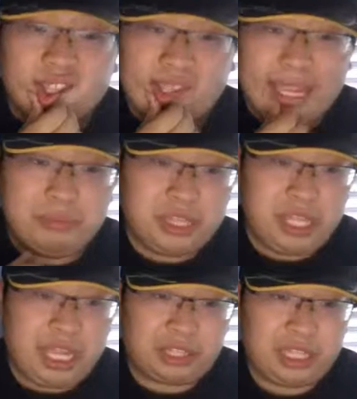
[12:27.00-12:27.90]
Game
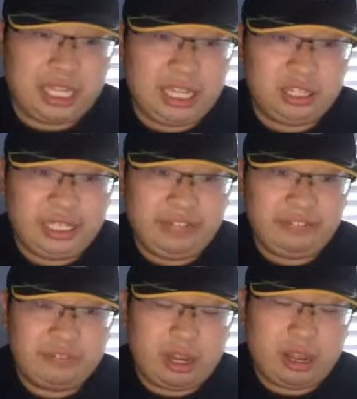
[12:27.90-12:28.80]
6 in
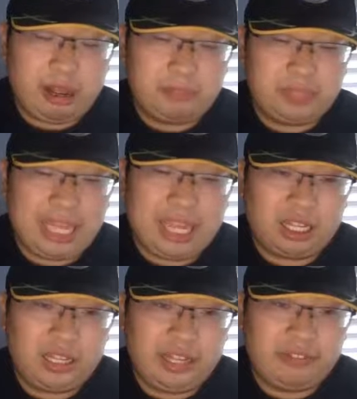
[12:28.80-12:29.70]
not
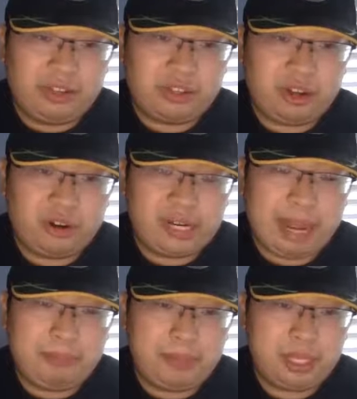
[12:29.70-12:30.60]
in Cleveland, sorry,
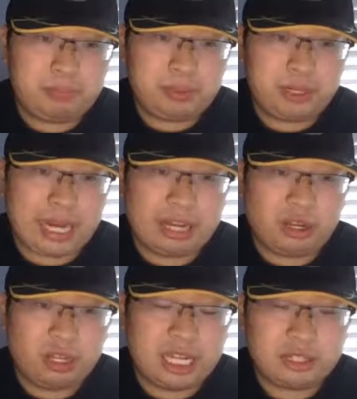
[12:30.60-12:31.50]
at Pittsburgh, at
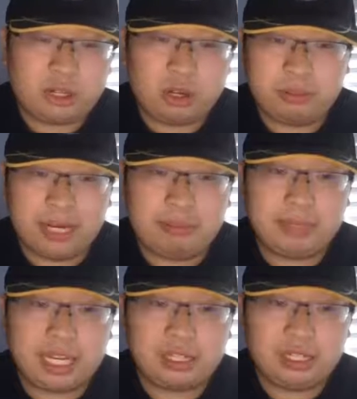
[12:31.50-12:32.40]
another home game
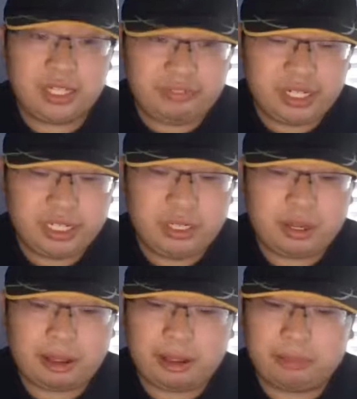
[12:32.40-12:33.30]
against Cleveland.
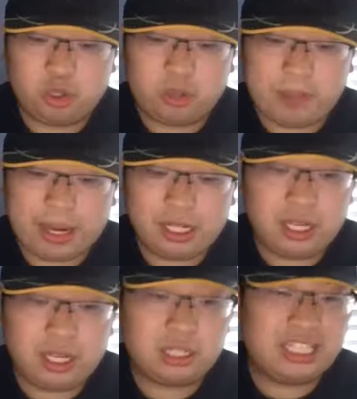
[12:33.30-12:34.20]
Note about
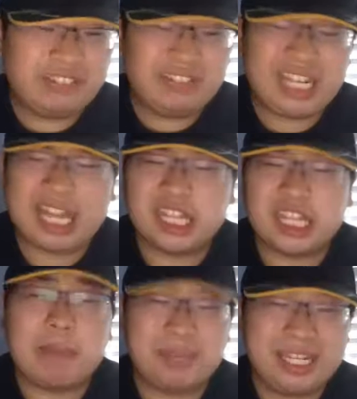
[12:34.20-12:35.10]
it, Cleveland has
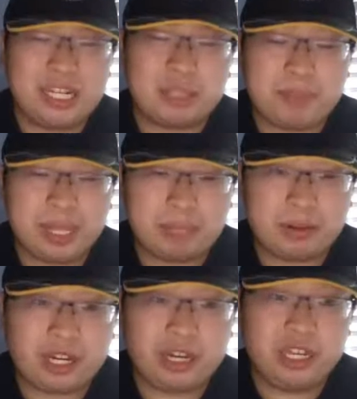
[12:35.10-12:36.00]
not beat us in
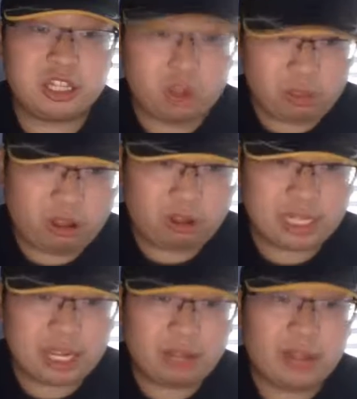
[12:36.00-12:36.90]
Pittsburgh in so
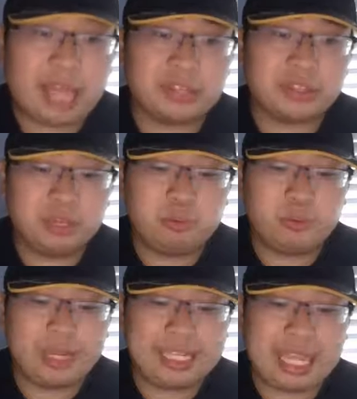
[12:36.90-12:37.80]
long now. I think
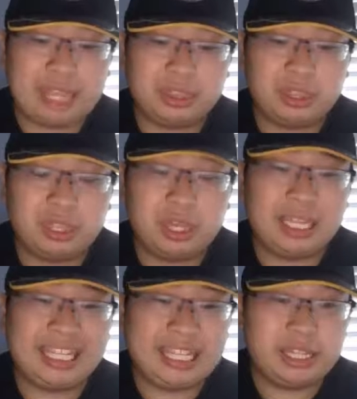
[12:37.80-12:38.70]
we get
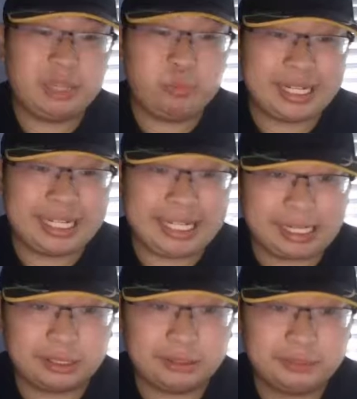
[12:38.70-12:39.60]
an easy win
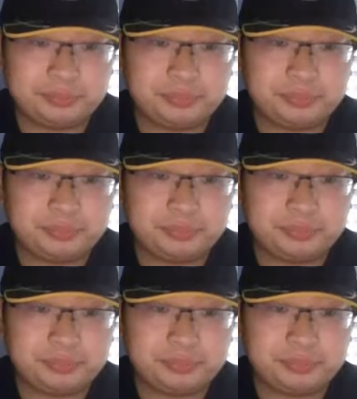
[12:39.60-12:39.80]
here.